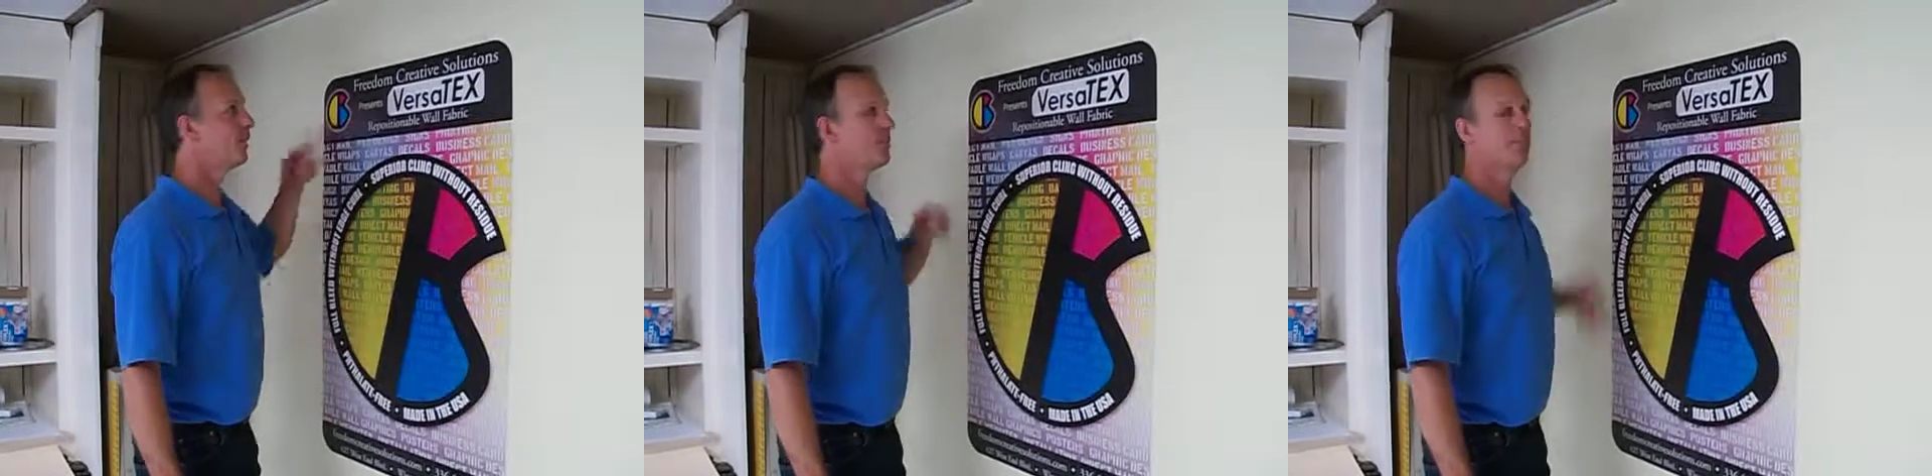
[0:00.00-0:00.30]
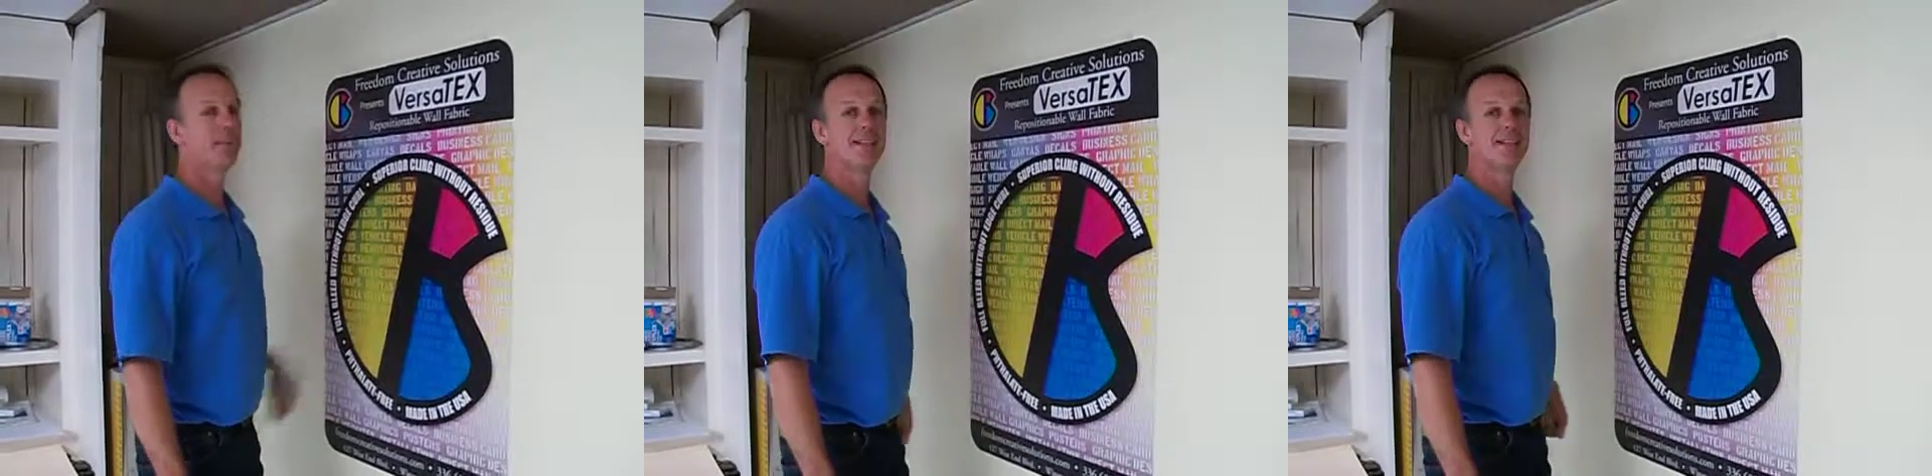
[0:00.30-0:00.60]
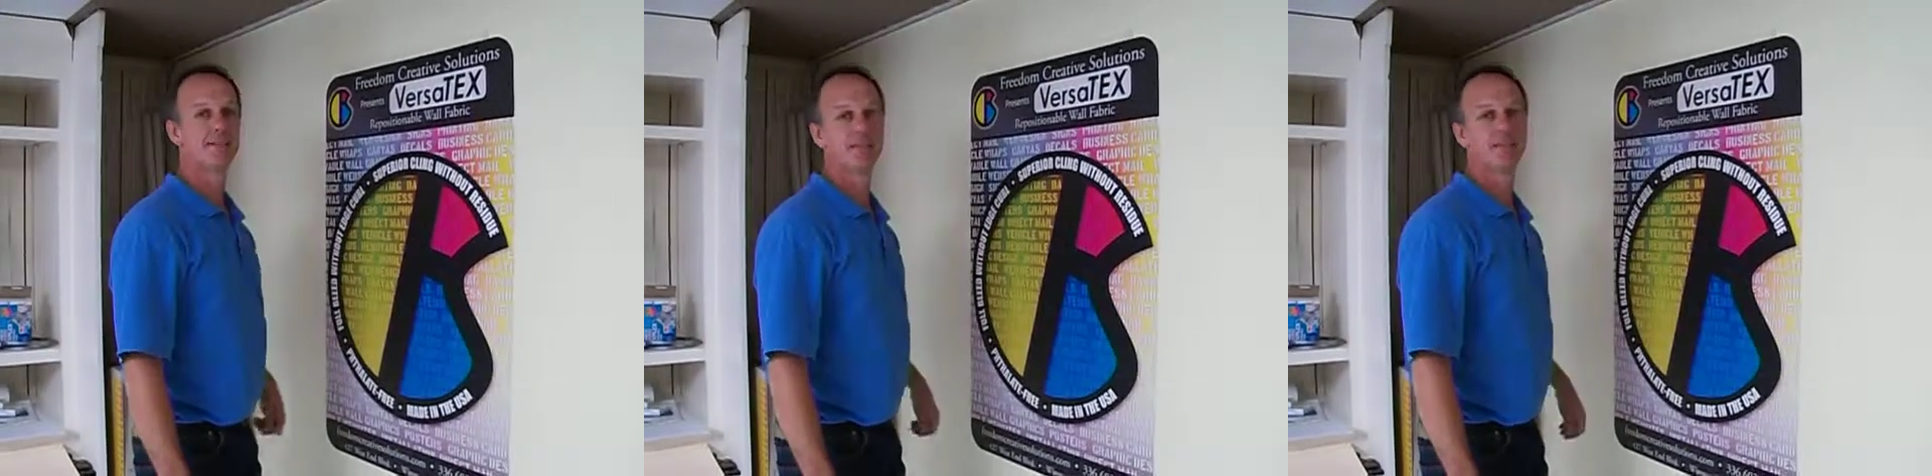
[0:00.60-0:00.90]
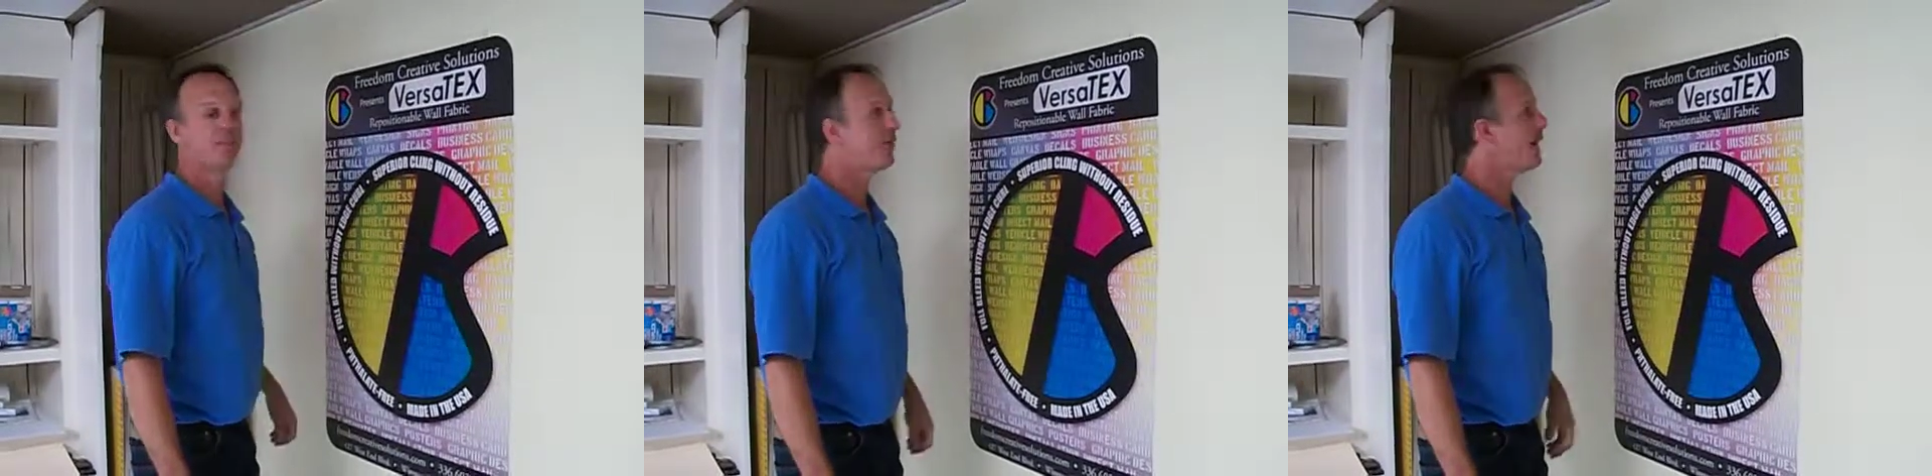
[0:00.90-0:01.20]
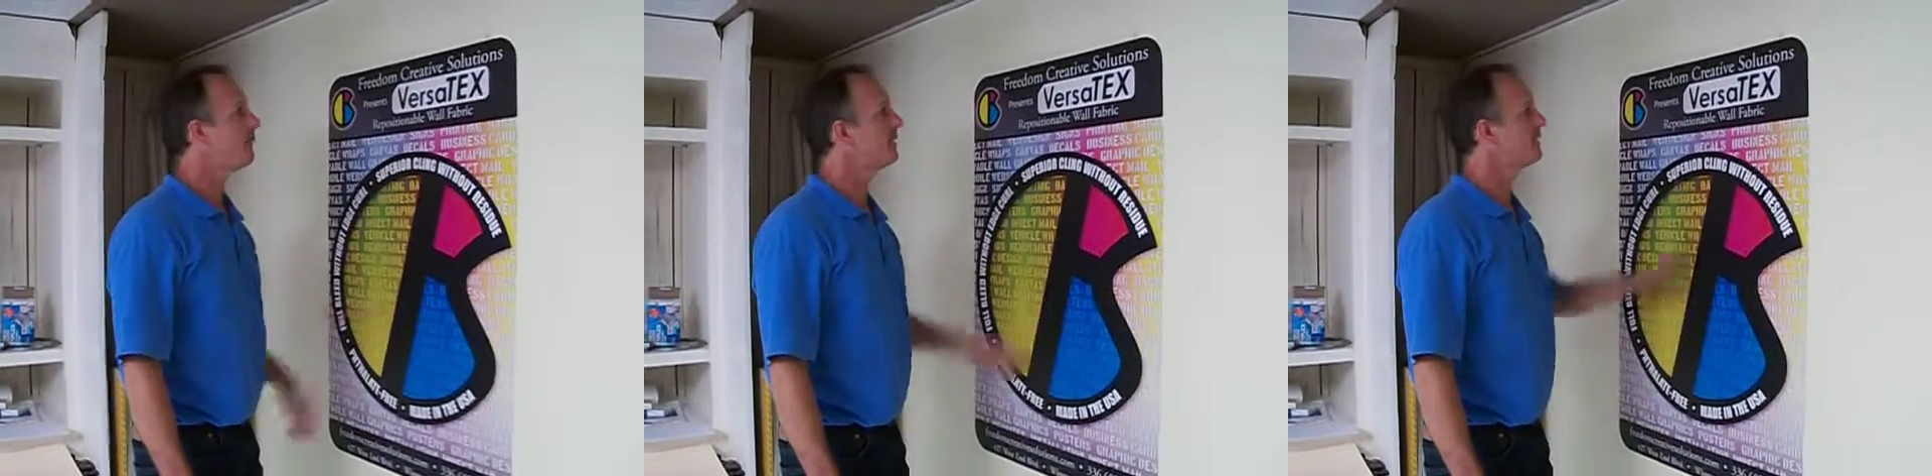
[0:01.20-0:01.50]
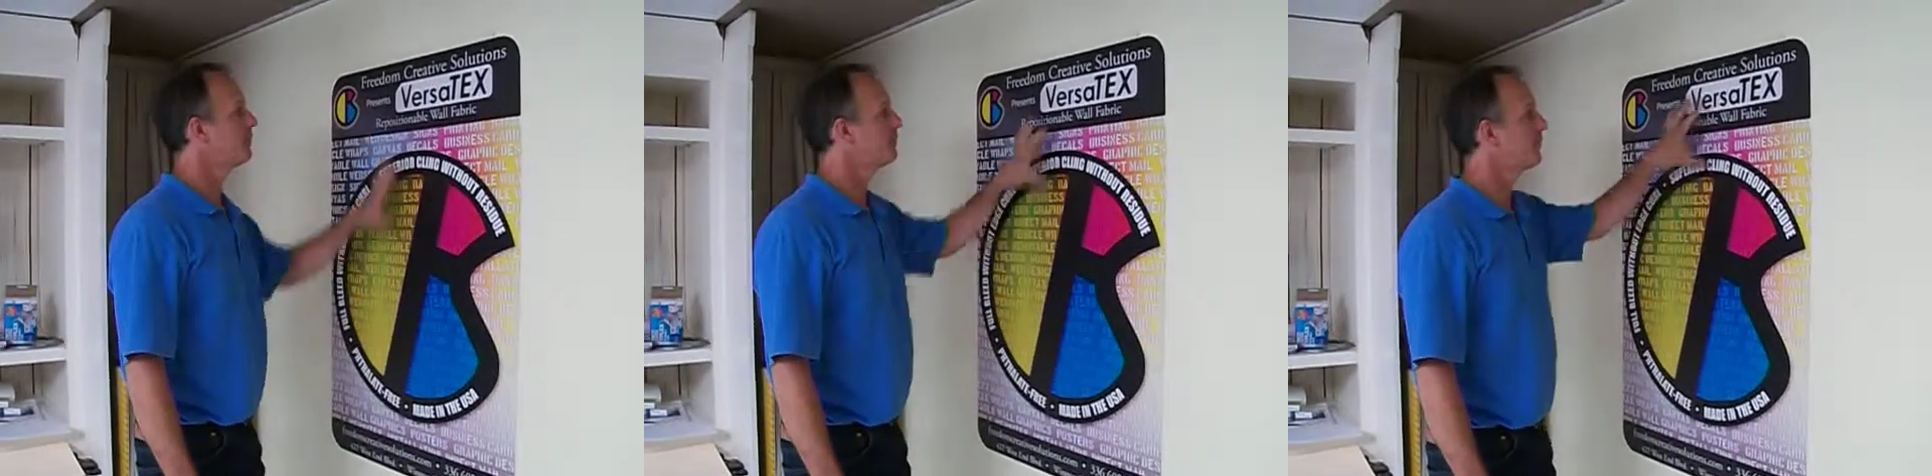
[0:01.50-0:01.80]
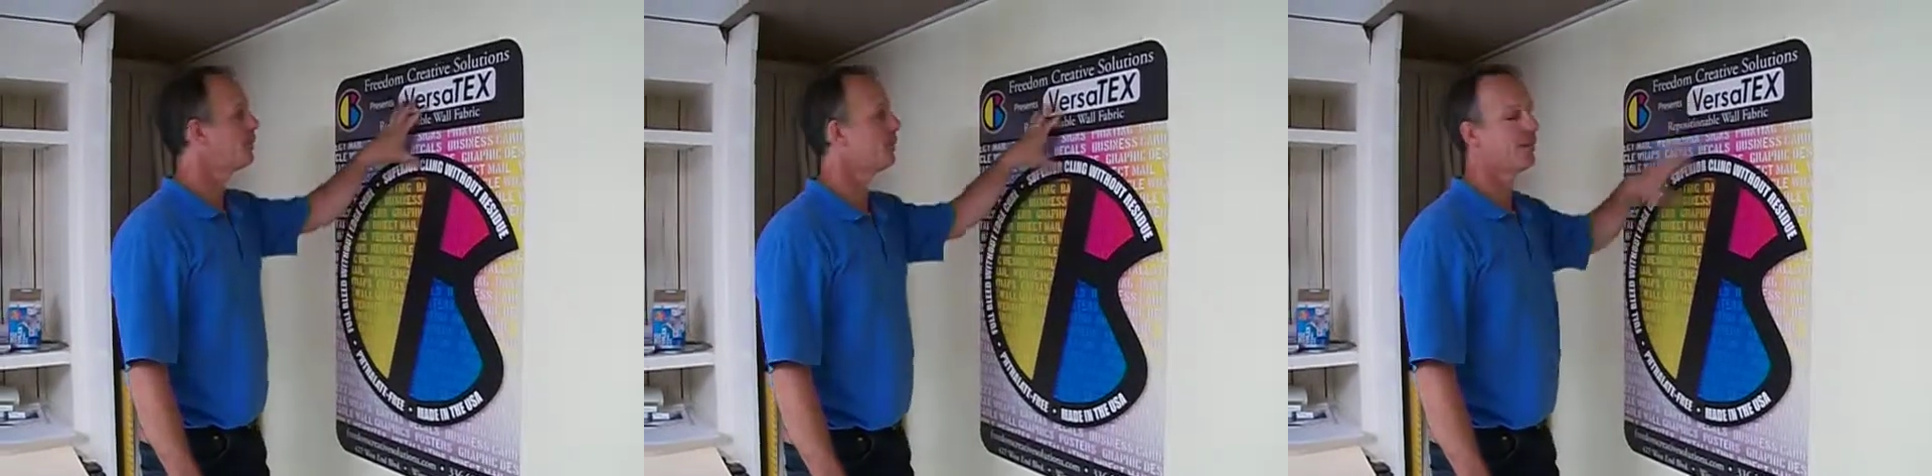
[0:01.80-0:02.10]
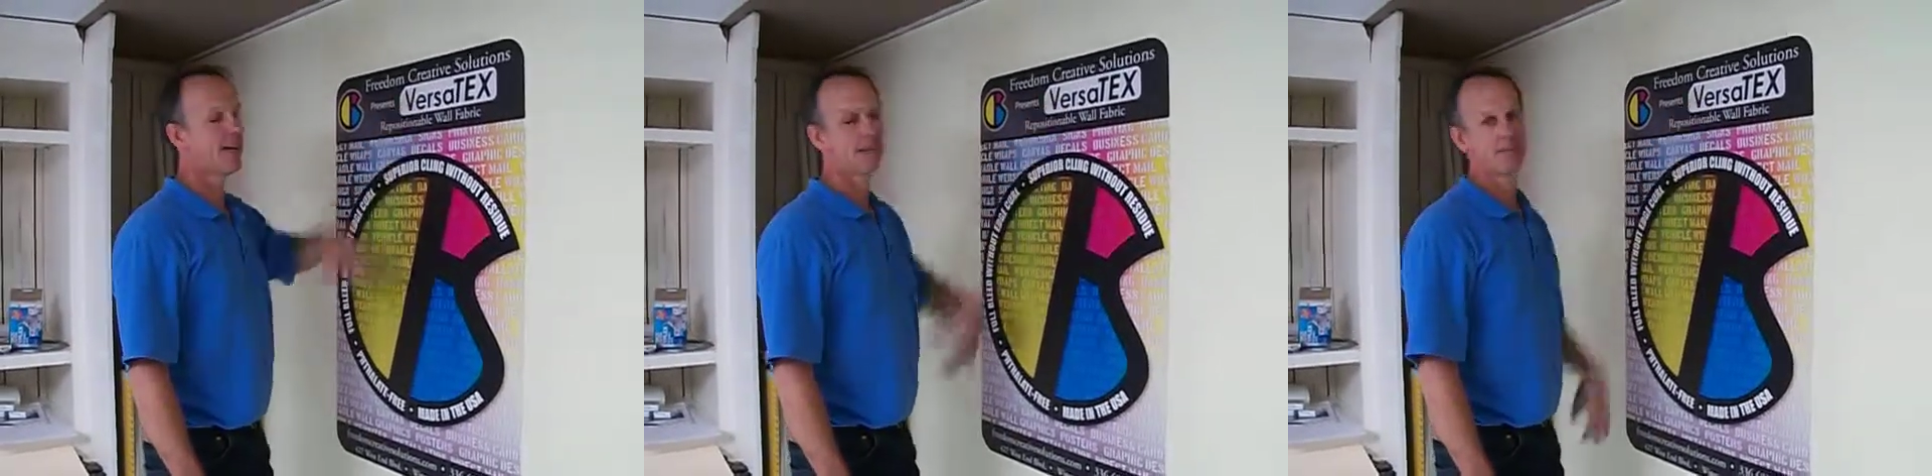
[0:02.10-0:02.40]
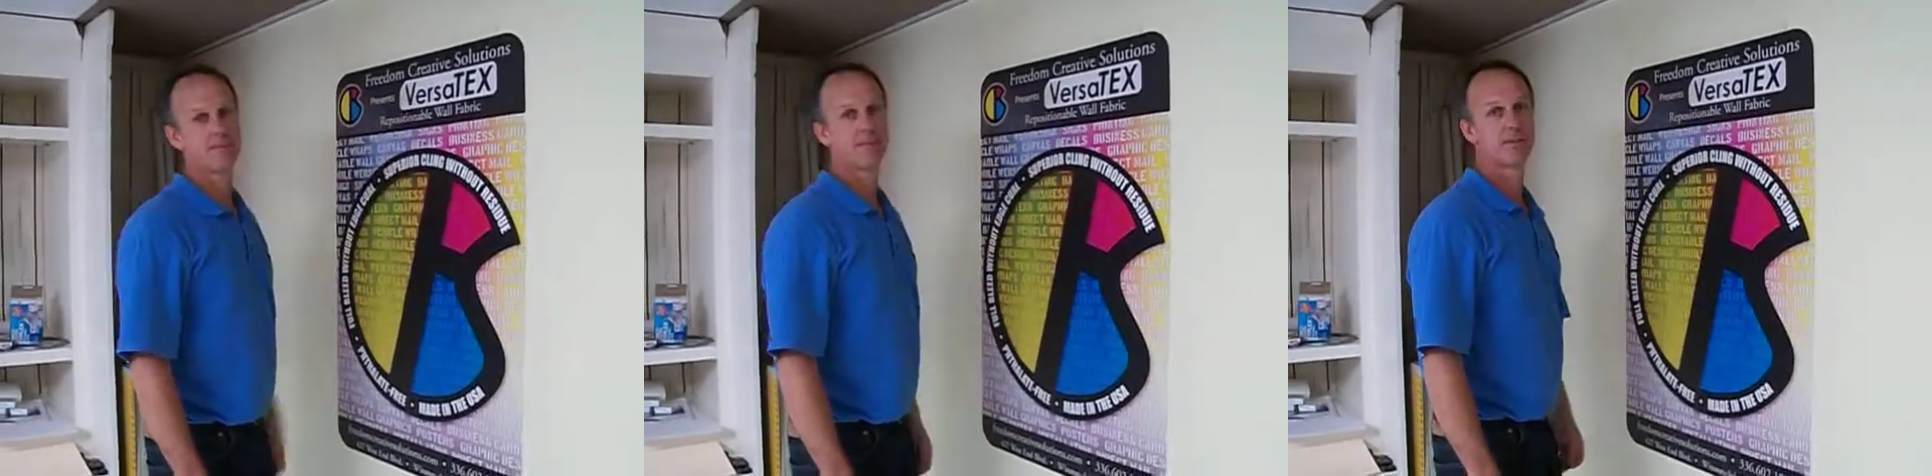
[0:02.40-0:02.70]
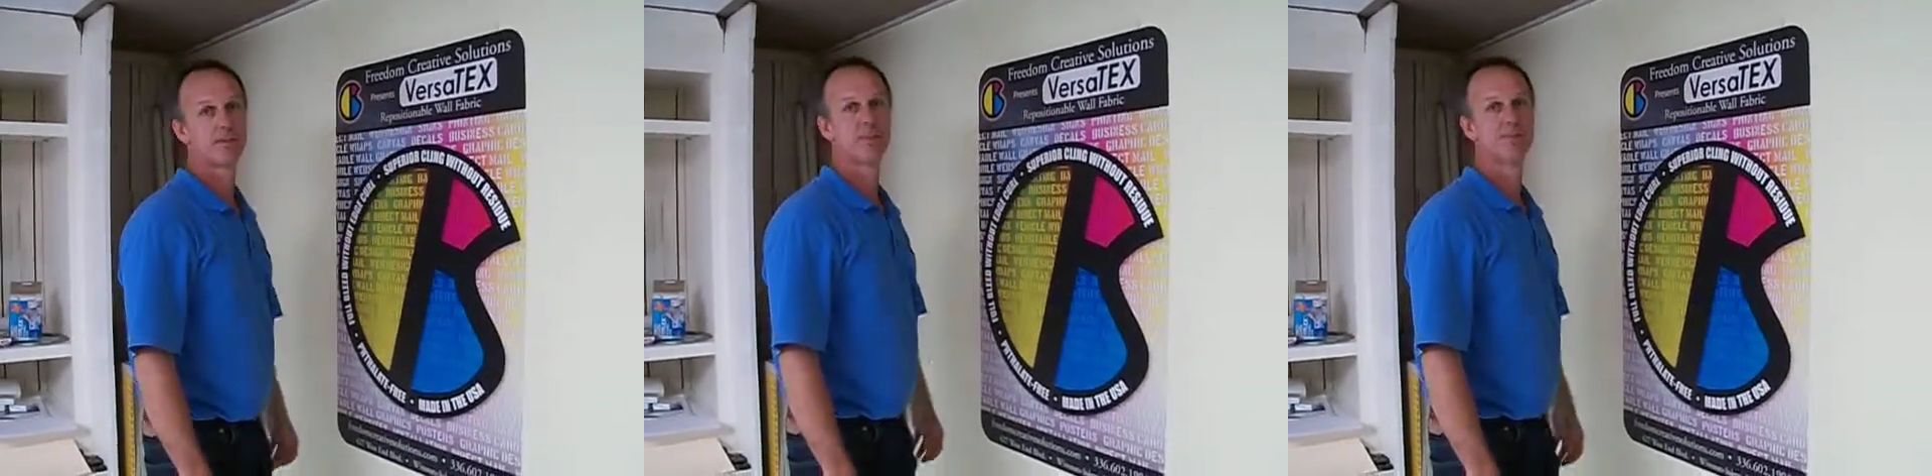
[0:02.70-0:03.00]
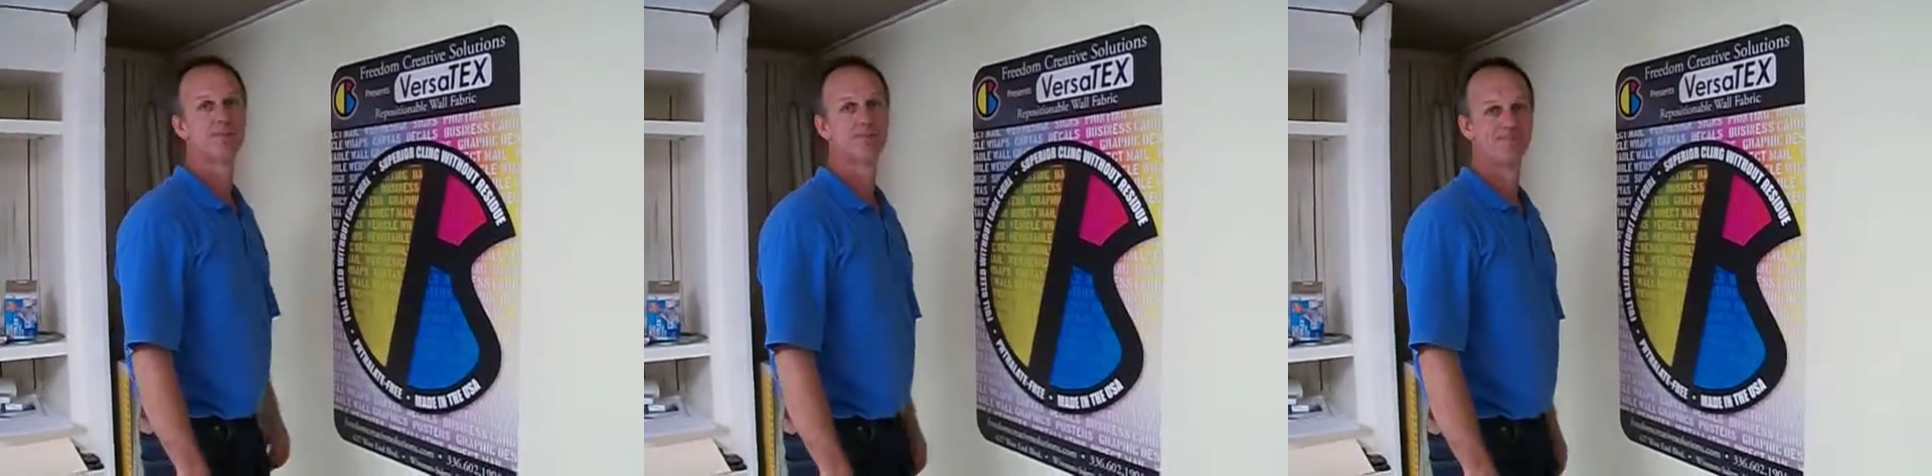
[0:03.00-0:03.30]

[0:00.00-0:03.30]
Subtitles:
of the most amazing fabrics, printable fabrics I've ever seen.